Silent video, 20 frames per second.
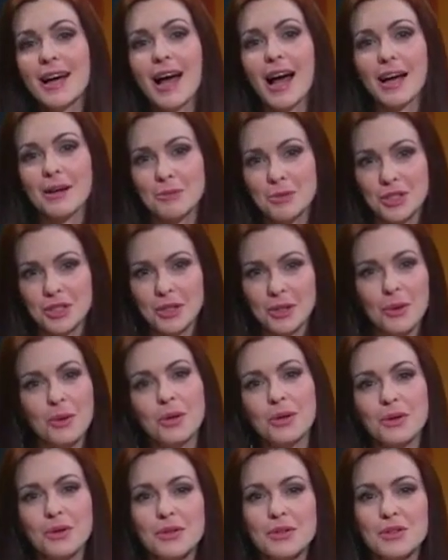I'm Jill
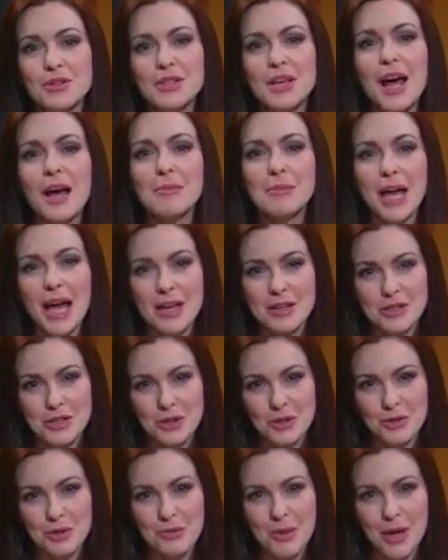Horner. This is Comcast
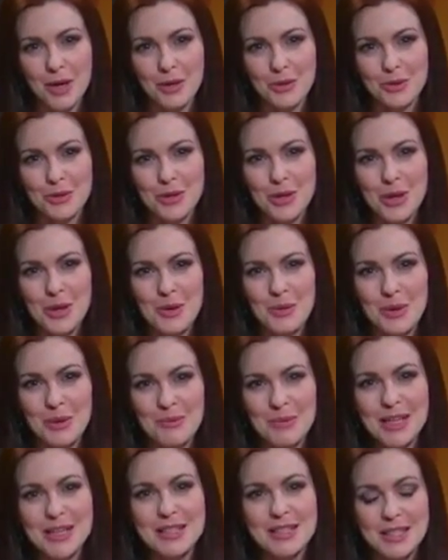Newsmakers. With
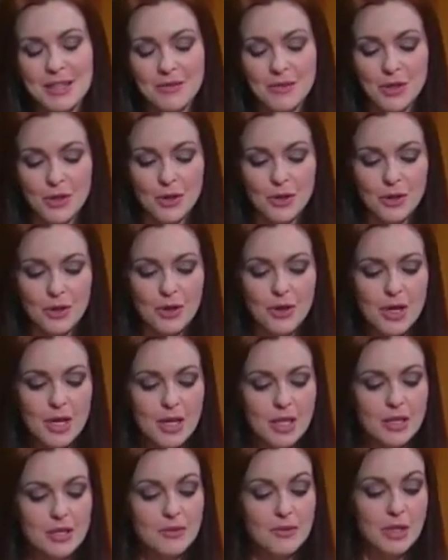me is Steve Doerner. He's